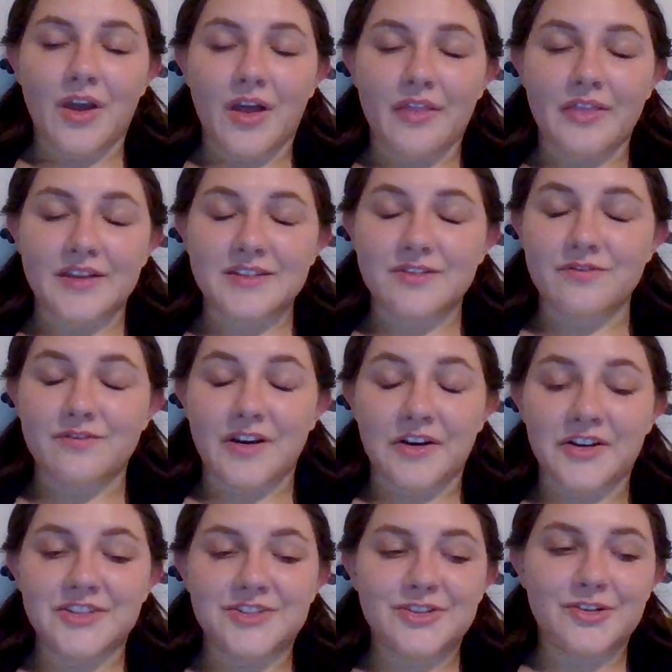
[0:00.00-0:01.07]
That's
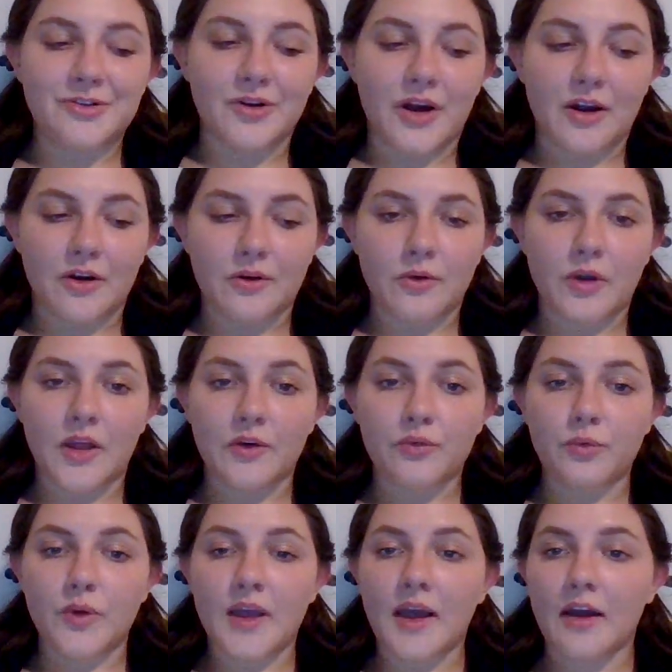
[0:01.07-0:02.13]
very true. If
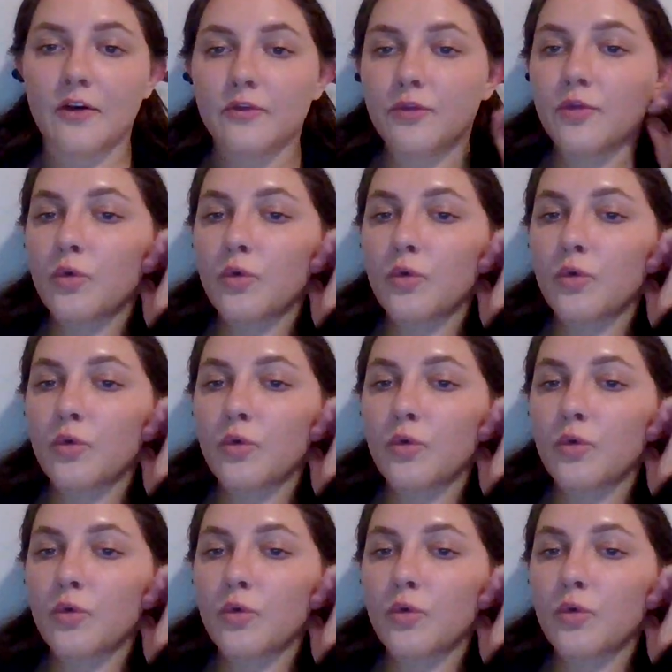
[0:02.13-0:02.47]
we have